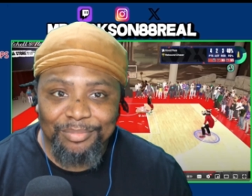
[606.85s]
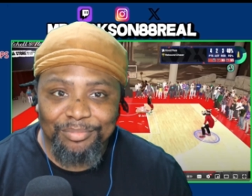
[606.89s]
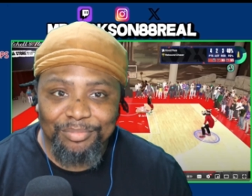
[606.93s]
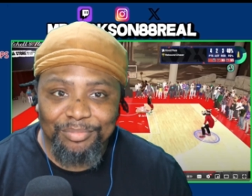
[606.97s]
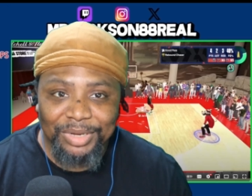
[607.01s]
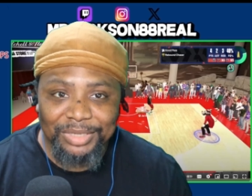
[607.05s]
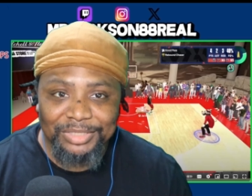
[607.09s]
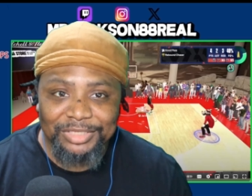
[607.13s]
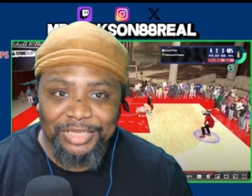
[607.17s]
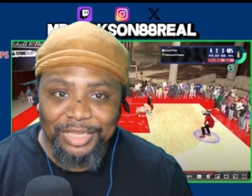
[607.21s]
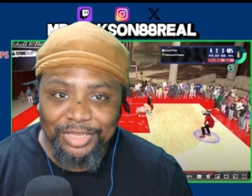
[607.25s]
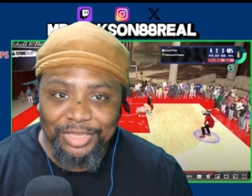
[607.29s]

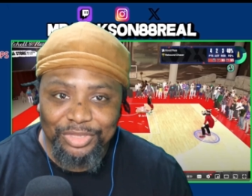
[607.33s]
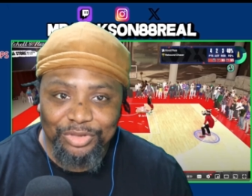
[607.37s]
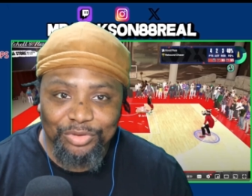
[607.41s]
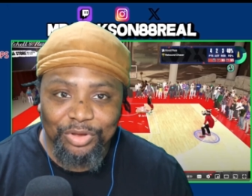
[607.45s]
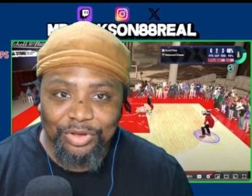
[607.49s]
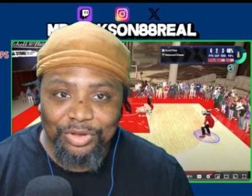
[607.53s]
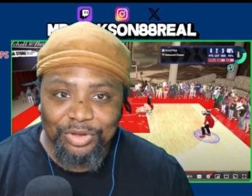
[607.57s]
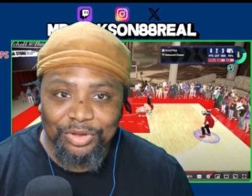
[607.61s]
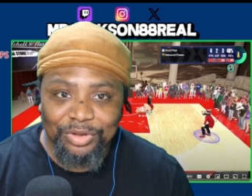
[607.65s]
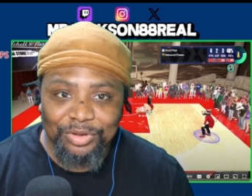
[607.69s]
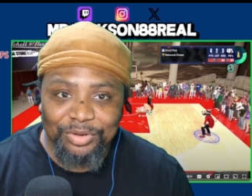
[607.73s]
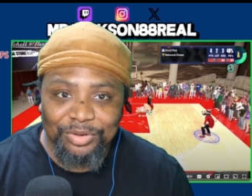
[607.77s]
by the time you
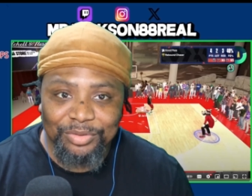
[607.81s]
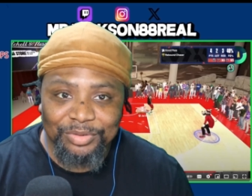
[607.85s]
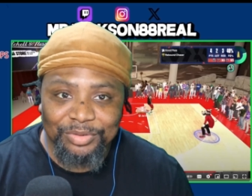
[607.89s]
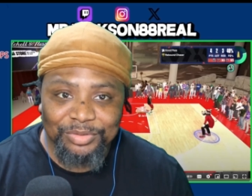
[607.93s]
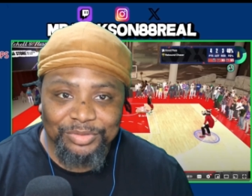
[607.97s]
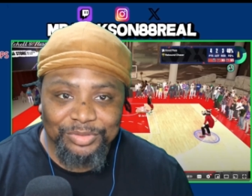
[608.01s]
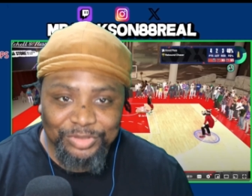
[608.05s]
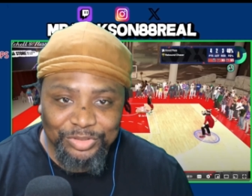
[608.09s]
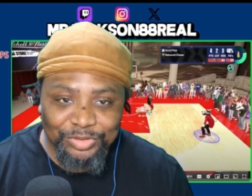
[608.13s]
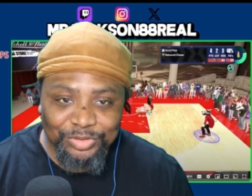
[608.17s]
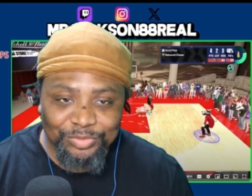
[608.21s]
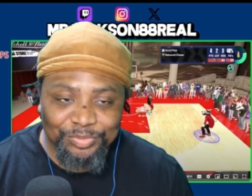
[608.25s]
uh
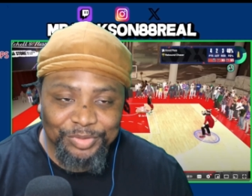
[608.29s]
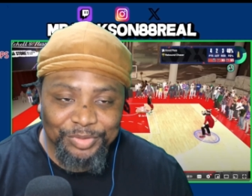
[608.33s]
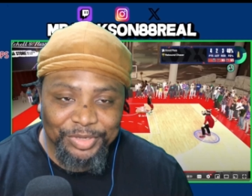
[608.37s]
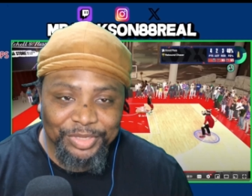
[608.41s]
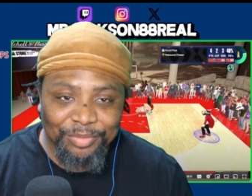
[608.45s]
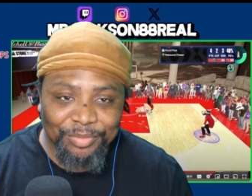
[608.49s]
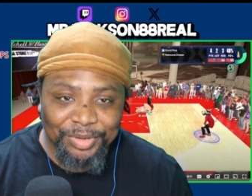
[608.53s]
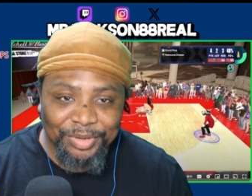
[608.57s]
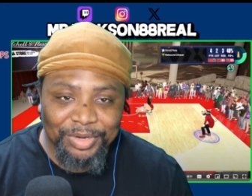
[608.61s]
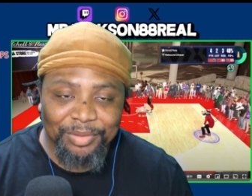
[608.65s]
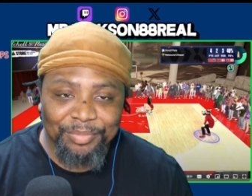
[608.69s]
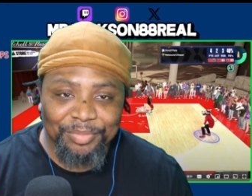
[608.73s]
spend
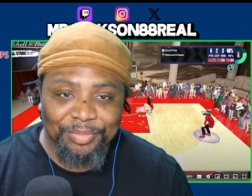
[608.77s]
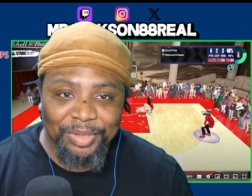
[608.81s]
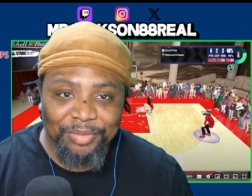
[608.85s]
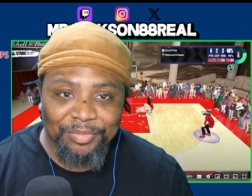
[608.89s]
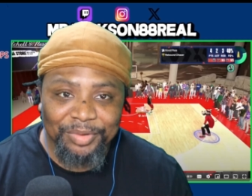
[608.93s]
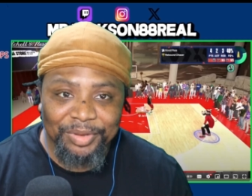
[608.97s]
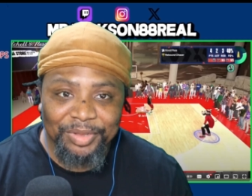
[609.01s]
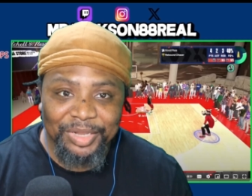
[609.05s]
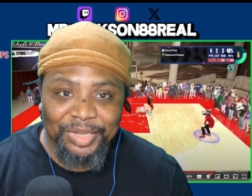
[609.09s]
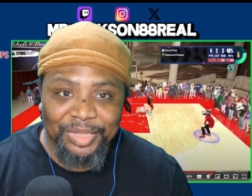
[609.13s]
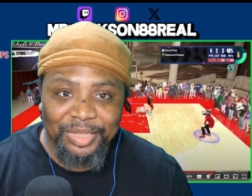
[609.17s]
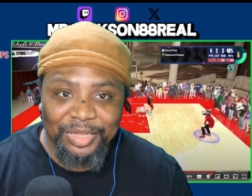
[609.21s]
your money to play
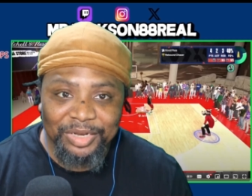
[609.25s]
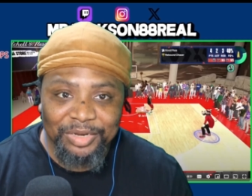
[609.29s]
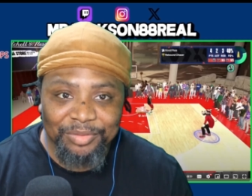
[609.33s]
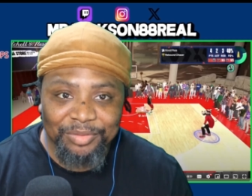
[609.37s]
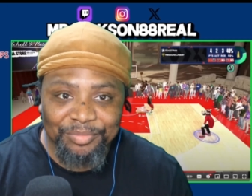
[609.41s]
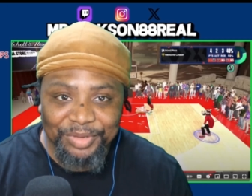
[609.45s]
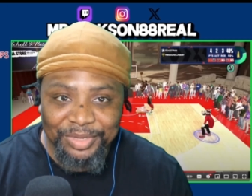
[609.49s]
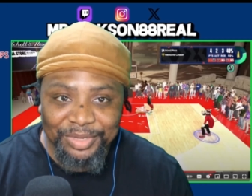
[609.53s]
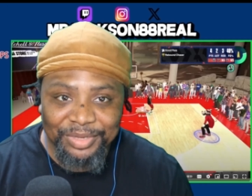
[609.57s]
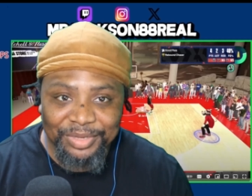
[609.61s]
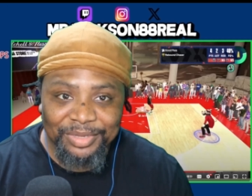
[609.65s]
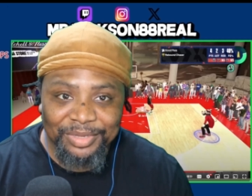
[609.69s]
with it a little
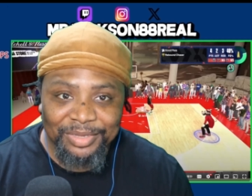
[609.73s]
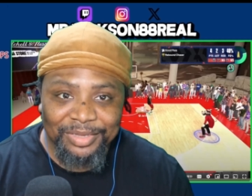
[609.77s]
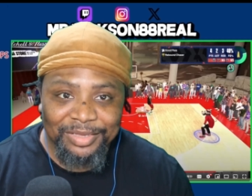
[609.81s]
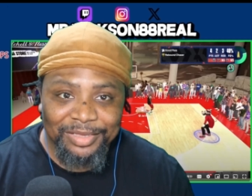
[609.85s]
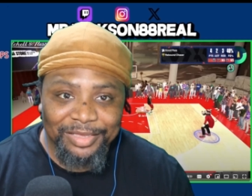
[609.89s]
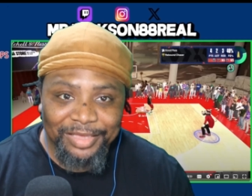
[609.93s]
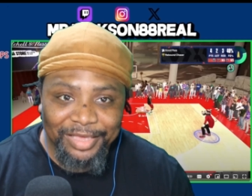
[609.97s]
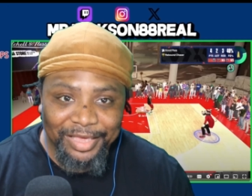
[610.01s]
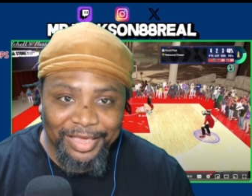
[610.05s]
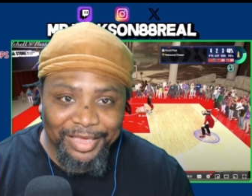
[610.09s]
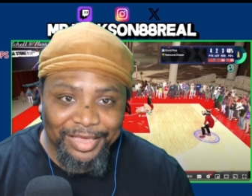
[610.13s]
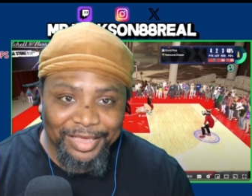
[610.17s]
bit,
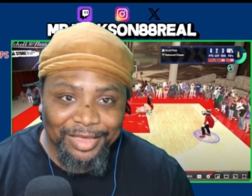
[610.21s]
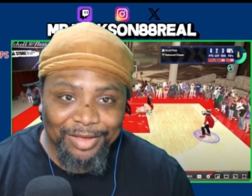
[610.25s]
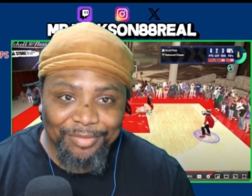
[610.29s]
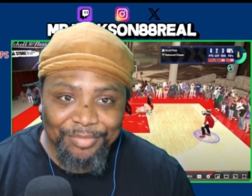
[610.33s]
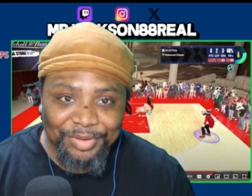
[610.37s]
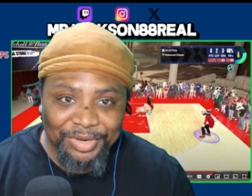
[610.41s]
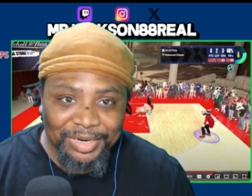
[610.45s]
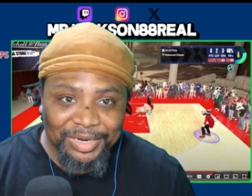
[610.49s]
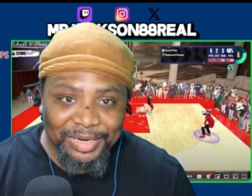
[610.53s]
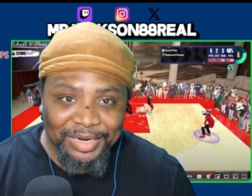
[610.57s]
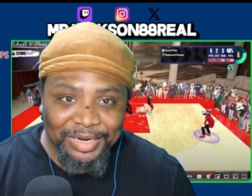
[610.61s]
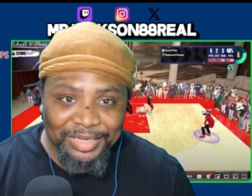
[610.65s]
they gonna be
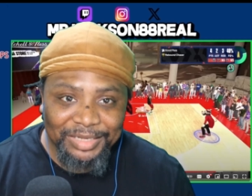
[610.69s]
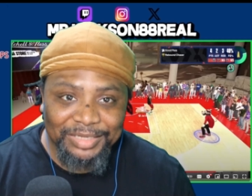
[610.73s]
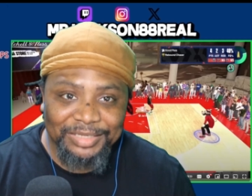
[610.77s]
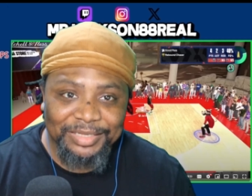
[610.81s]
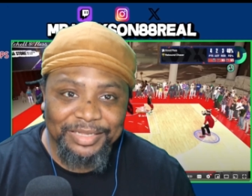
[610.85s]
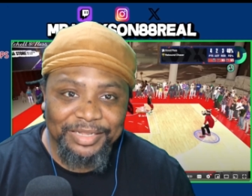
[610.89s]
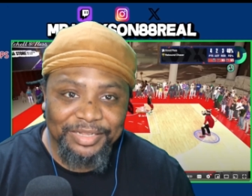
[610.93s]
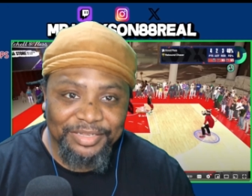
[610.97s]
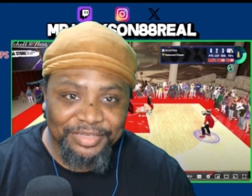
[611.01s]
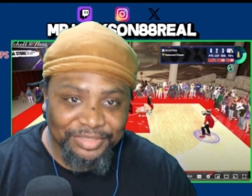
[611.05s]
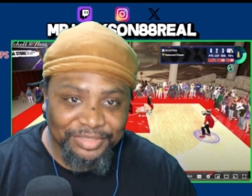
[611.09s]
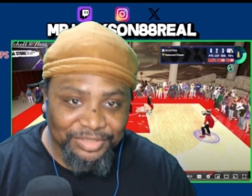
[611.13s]
the next
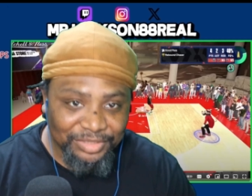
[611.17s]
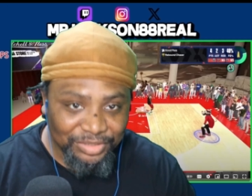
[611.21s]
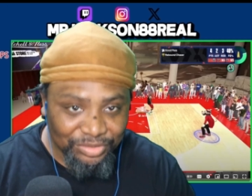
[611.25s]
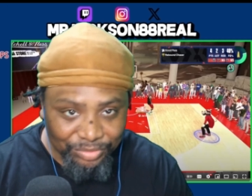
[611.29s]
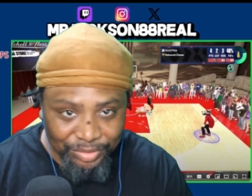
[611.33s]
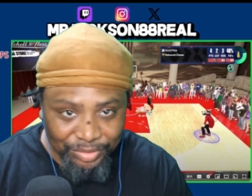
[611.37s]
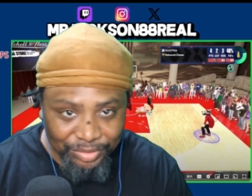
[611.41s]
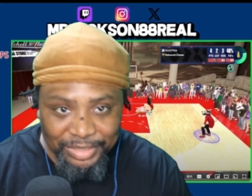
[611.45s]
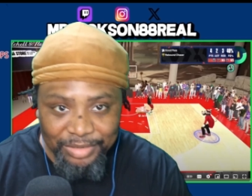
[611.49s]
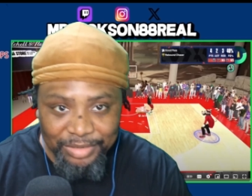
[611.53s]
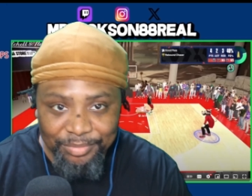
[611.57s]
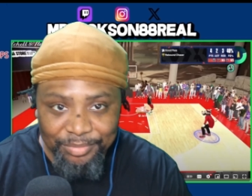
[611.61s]
season, so you
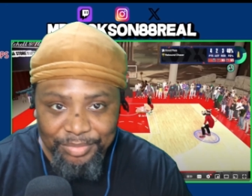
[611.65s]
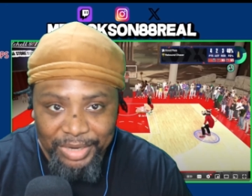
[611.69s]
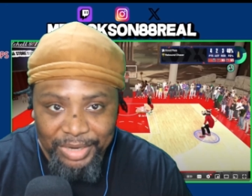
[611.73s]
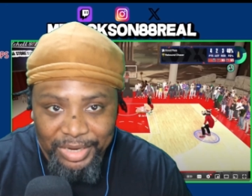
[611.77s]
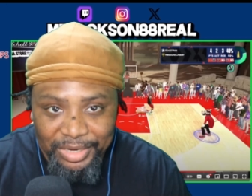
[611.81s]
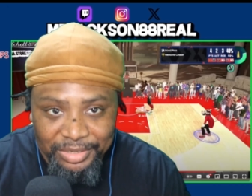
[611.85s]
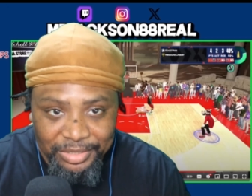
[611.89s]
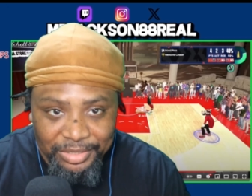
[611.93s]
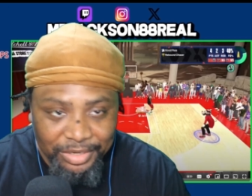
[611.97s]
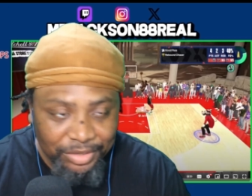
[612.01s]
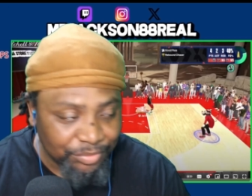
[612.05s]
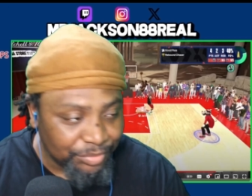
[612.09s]
don't have to buy
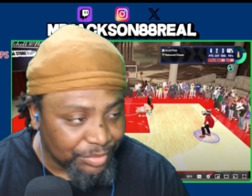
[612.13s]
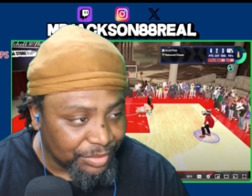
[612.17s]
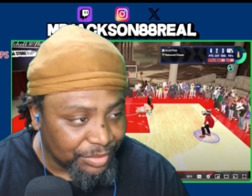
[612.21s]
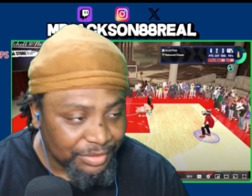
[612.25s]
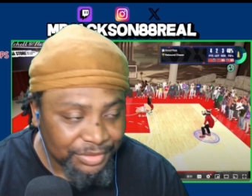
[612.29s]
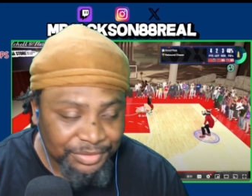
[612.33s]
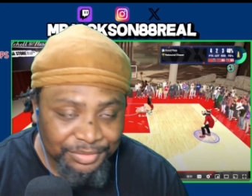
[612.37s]
another one.